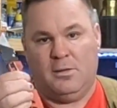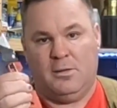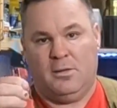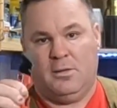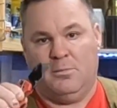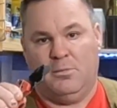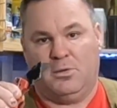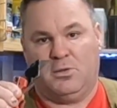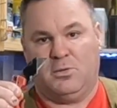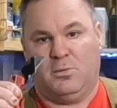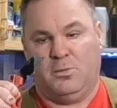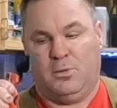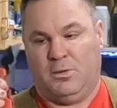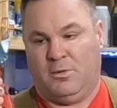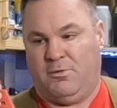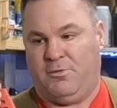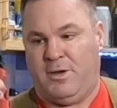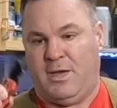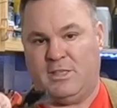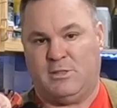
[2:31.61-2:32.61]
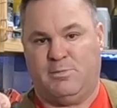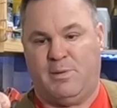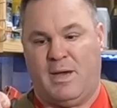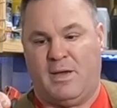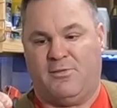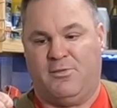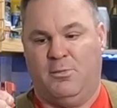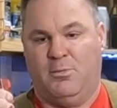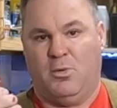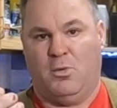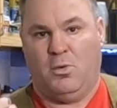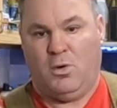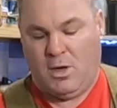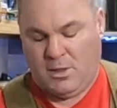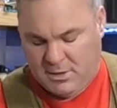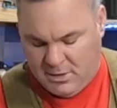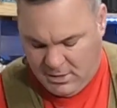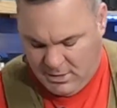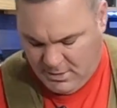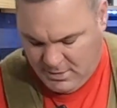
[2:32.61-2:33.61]
With a fastback from
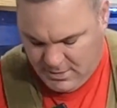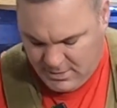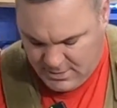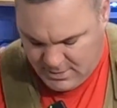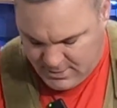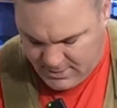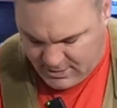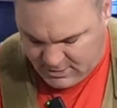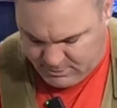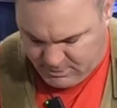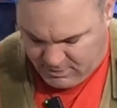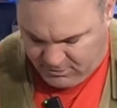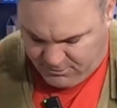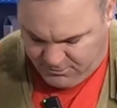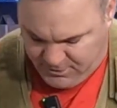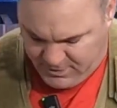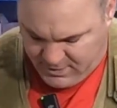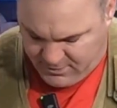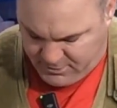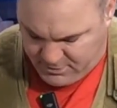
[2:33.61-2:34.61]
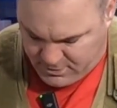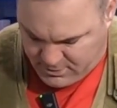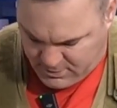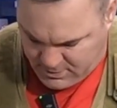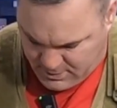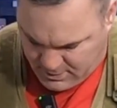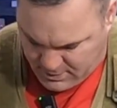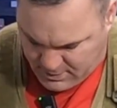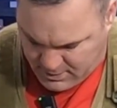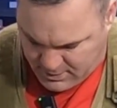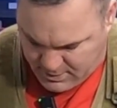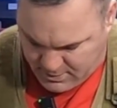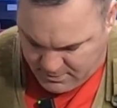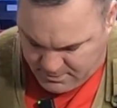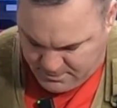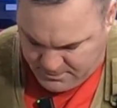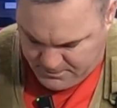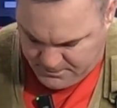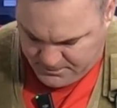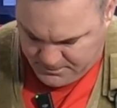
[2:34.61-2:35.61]
Milwaukee. That's my favorite
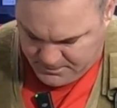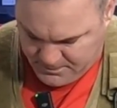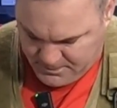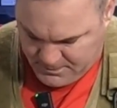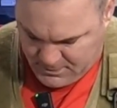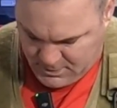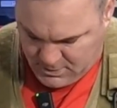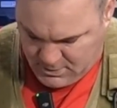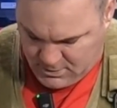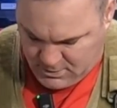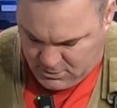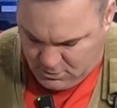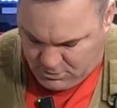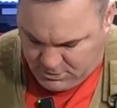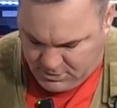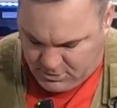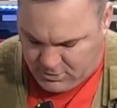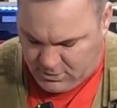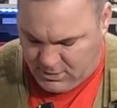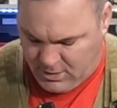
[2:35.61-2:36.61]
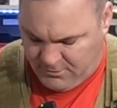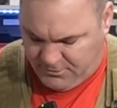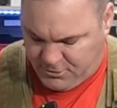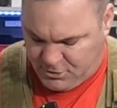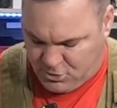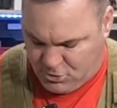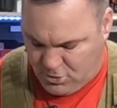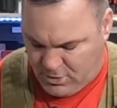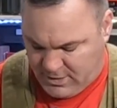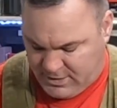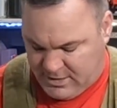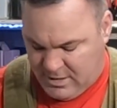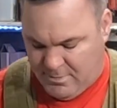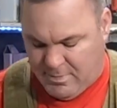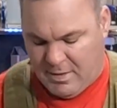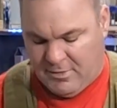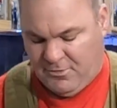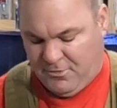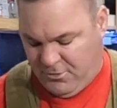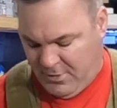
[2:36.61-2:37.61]
utility knife for sure. I keep
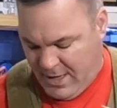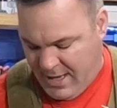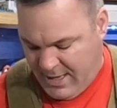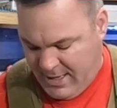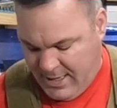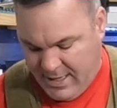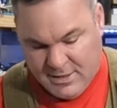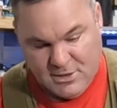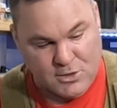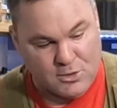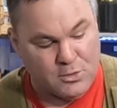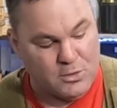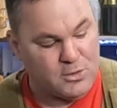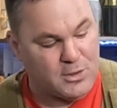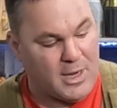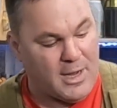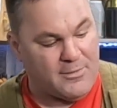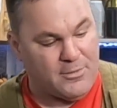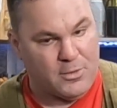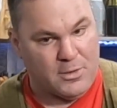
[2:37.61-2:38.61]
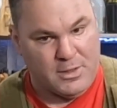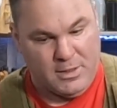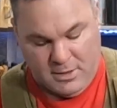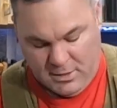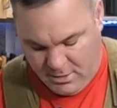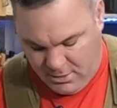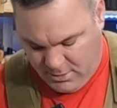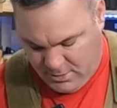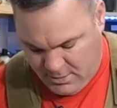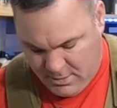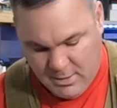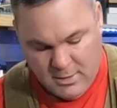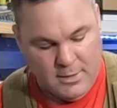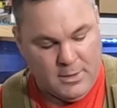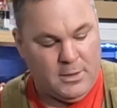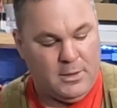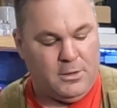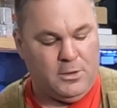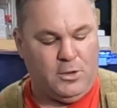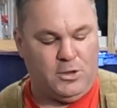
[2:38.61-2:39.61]
my flathead screwdriver in here.
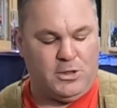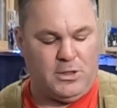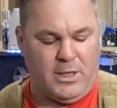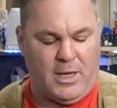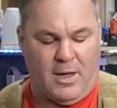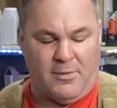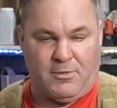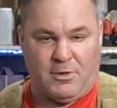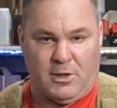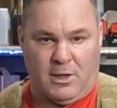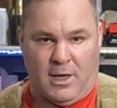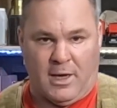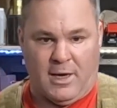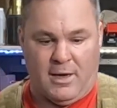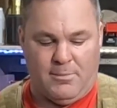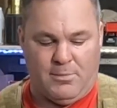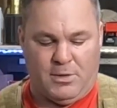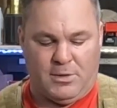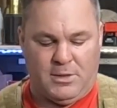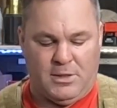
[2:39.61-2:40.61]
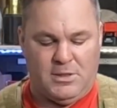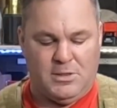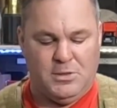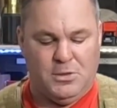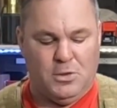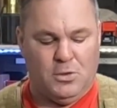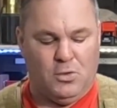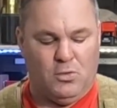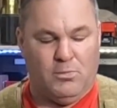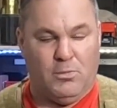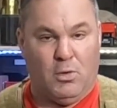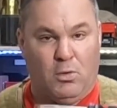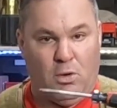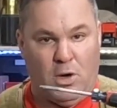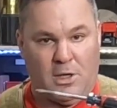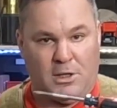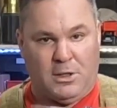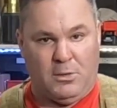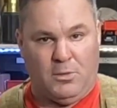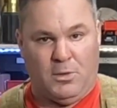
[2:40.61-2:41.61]
Usually I have Klein, but these new
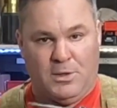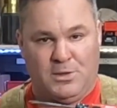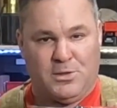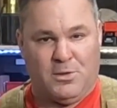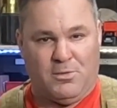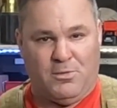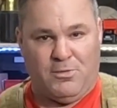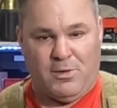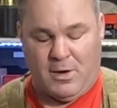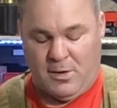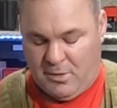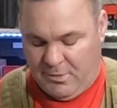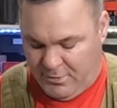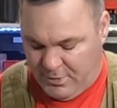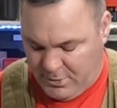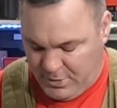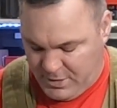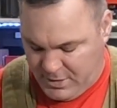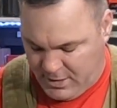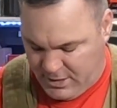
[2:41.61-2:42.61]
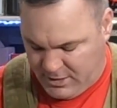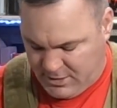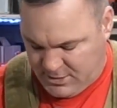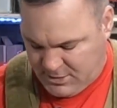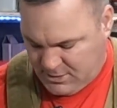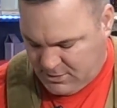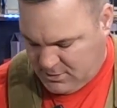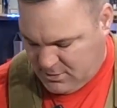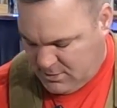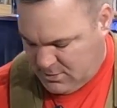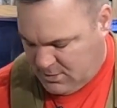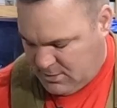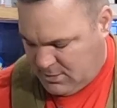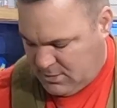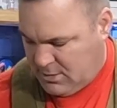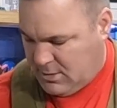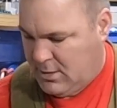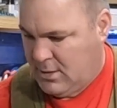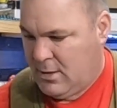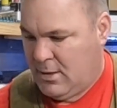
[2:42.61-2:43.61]
Milwaukee ones are very, very nice.
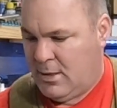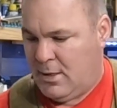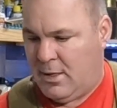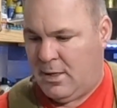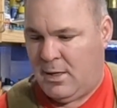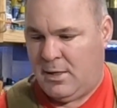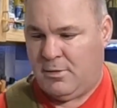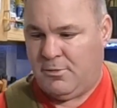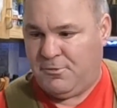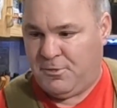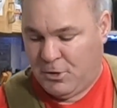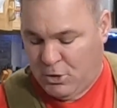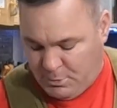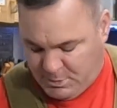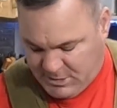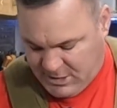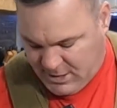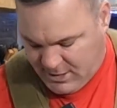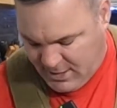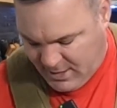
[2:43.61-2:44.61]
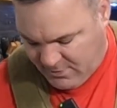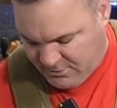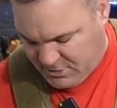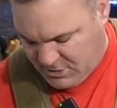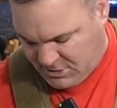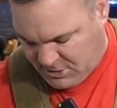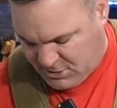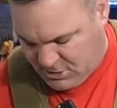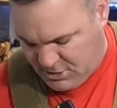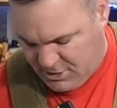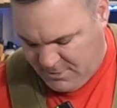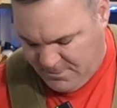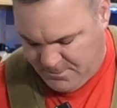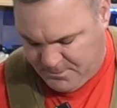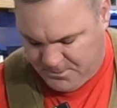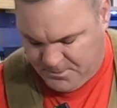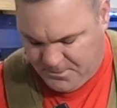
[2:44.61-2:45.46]
The Phillips head, obviously.